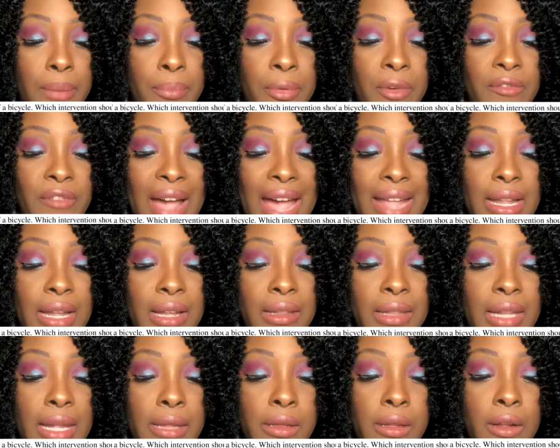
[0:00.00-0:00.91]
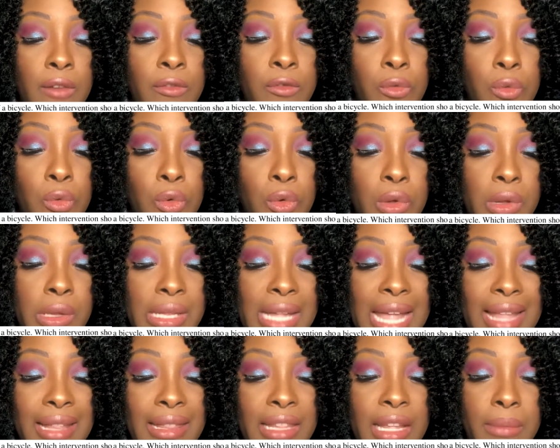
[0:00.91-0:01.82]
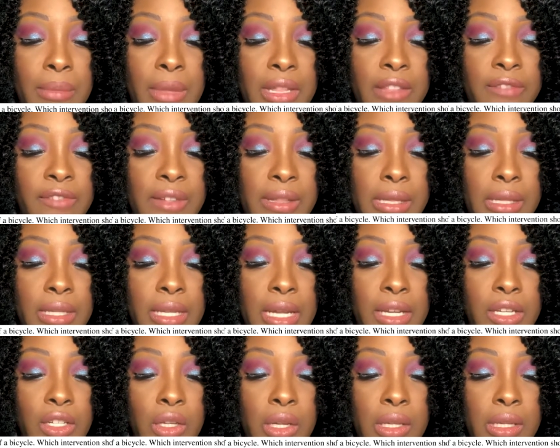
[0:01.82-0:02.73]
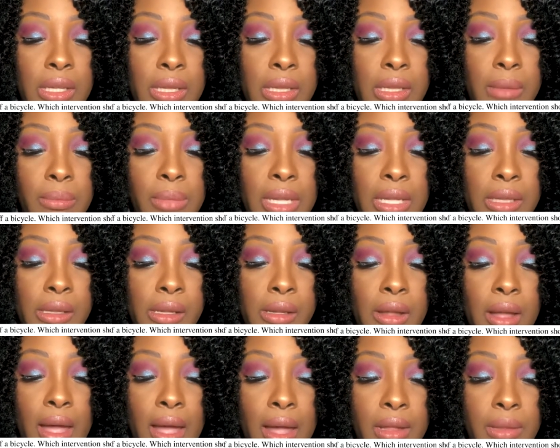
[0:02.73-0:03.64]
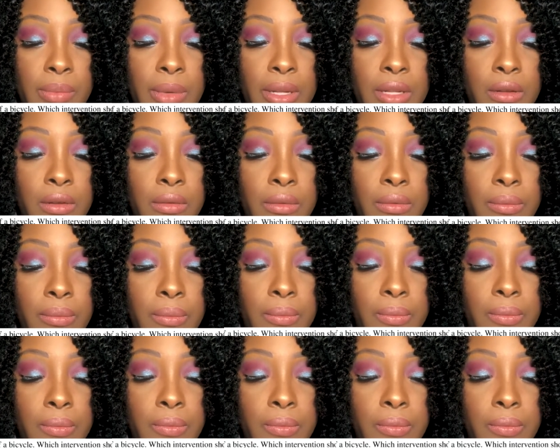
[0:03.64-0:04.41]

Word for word: Provide a list of rules that limits visitation to siblings in the hospital.